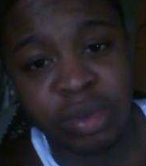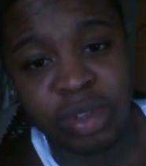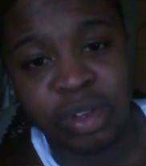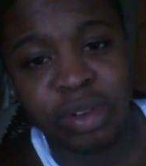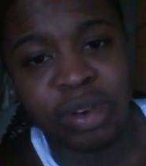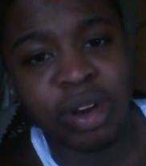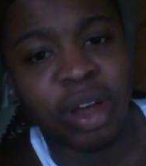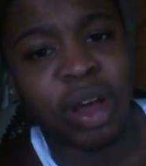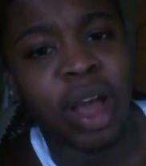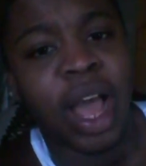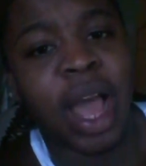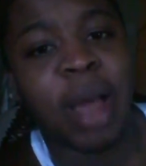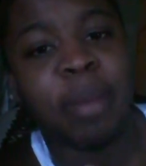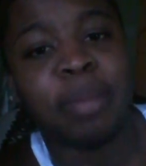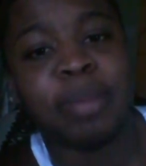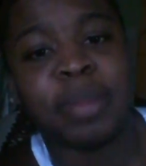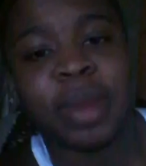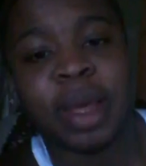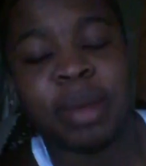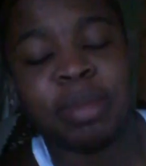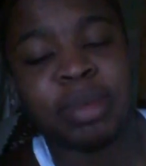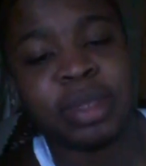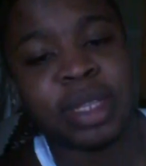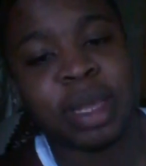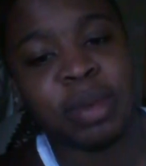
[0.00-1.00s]
I'm
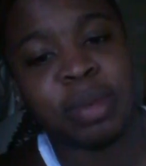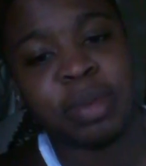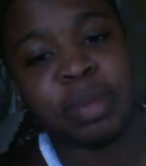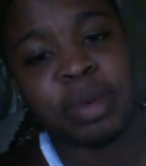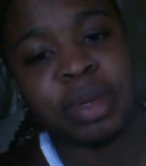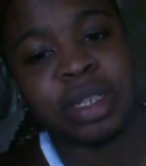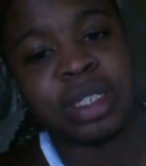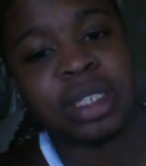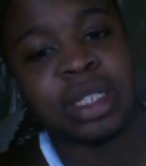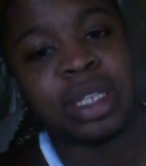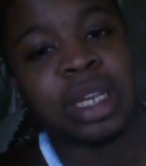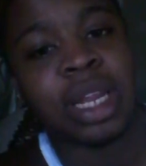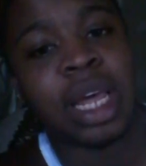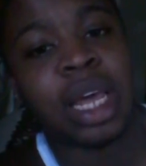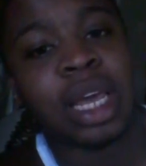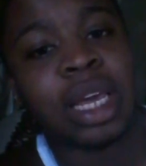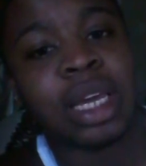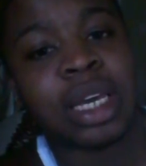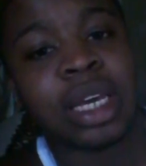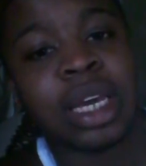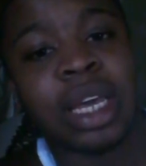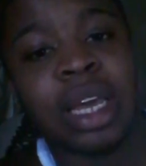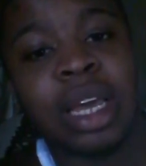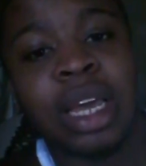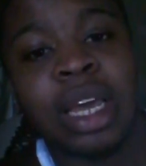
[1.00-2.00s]
the type of person,
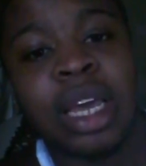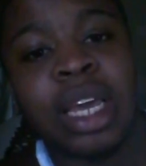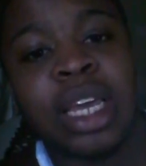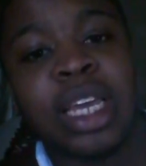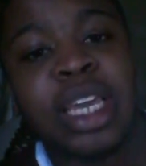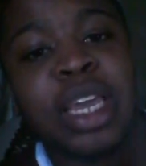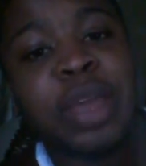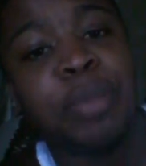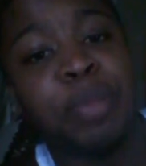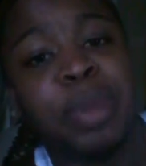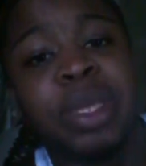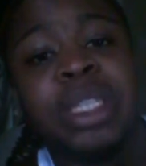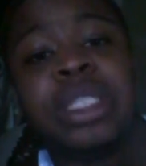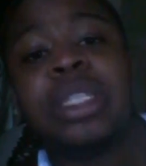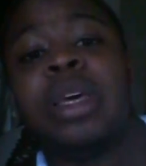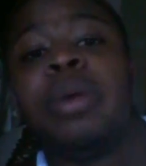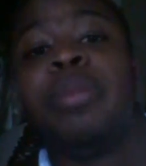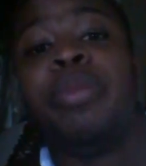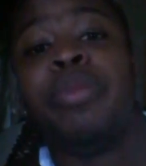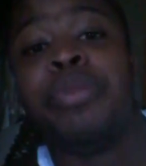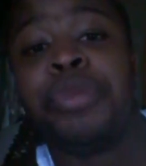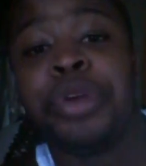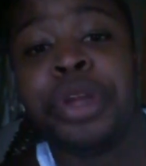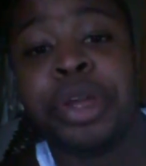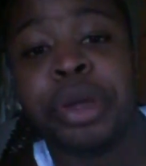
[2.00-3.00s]
like, give me
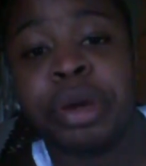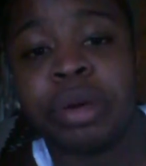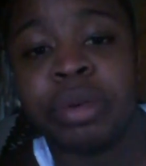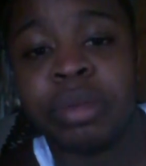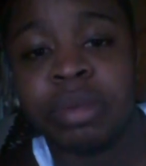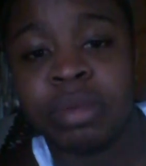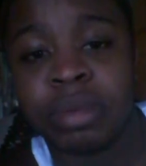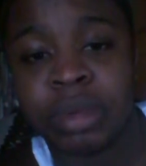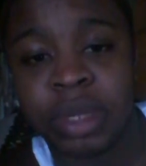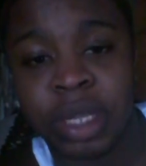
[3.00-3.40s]
something real.